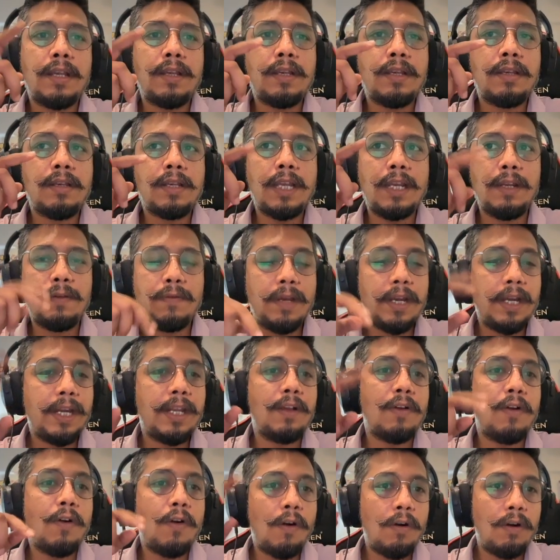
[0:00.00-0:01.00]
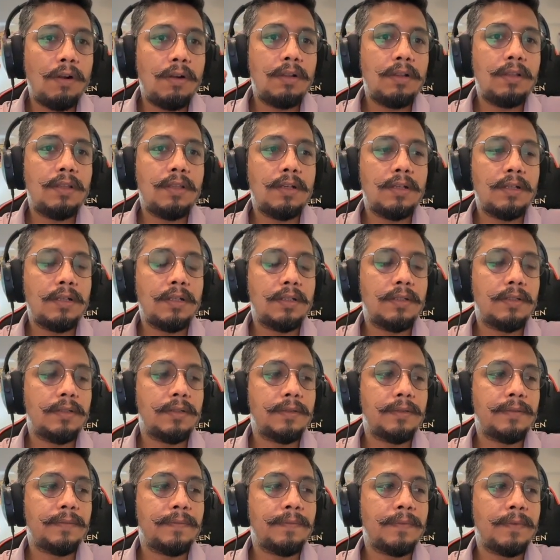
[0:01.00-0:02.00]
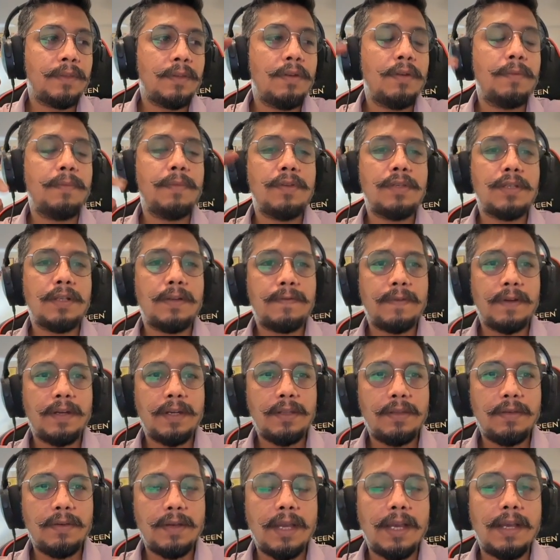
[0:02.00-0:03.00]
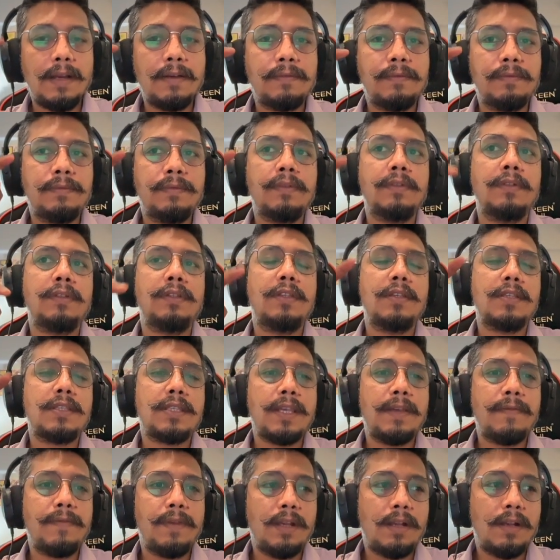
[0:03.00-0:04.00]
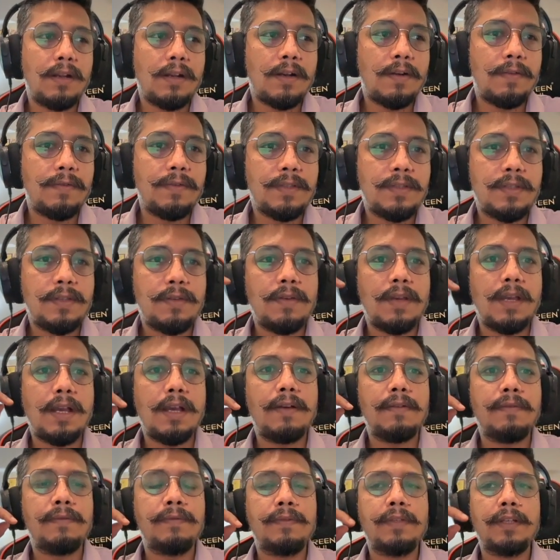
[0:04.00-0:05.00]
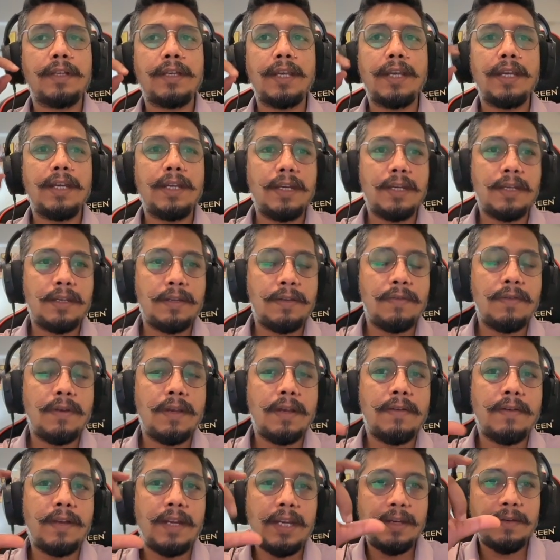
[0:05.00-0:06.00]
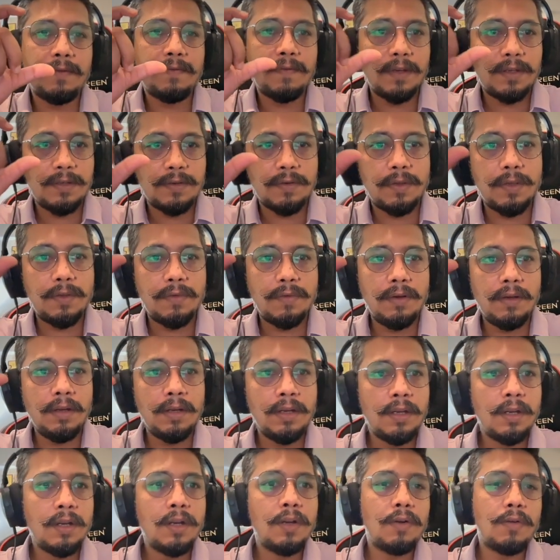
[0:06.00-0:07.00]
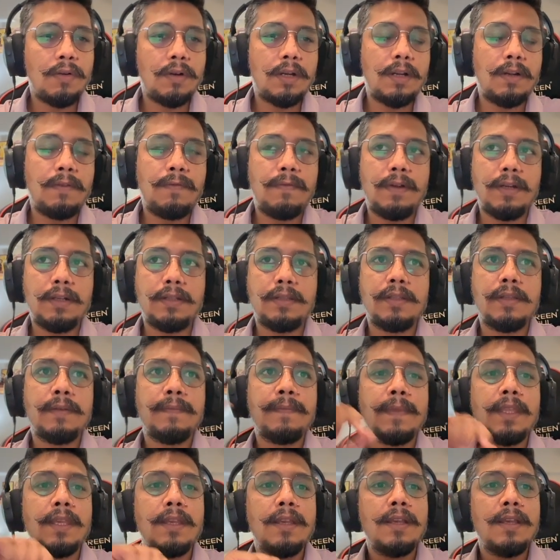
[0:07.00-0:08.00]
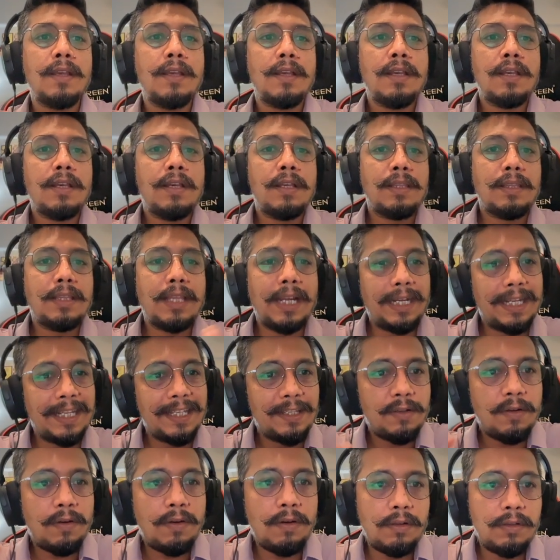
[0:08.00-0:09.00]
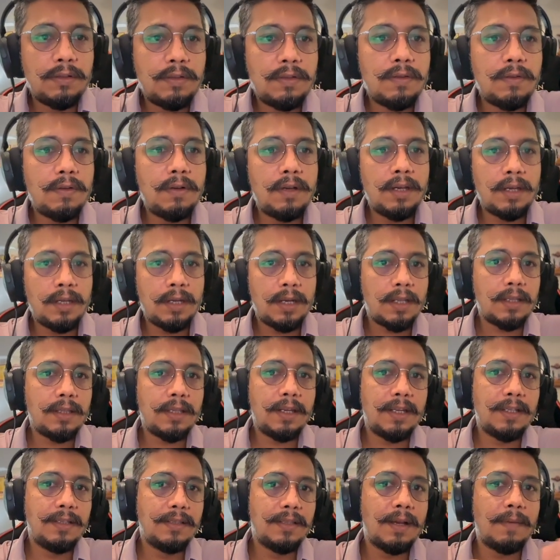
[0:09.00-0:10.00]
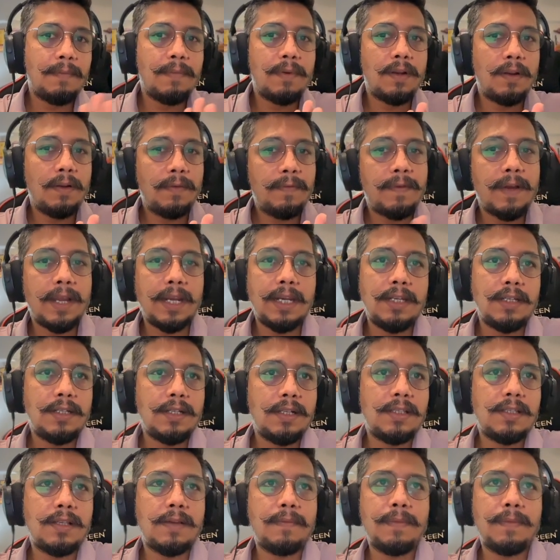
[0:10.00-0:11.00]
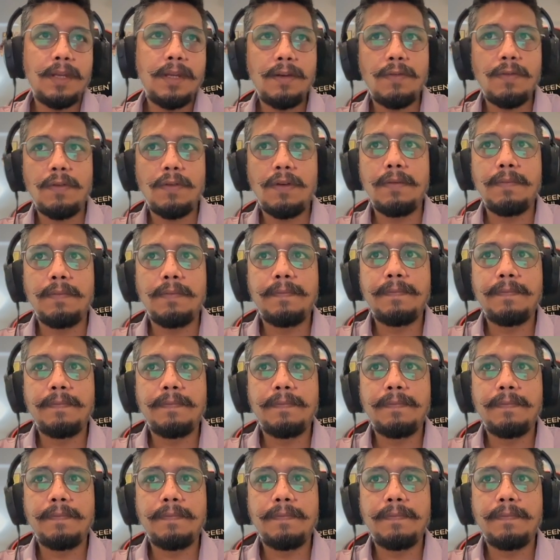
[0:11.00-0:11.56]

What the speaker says: calculating all the mutual fund you have, the saving accounts you have, the credit you have, and it will show you total worth. That is also another example of financial summary rollup.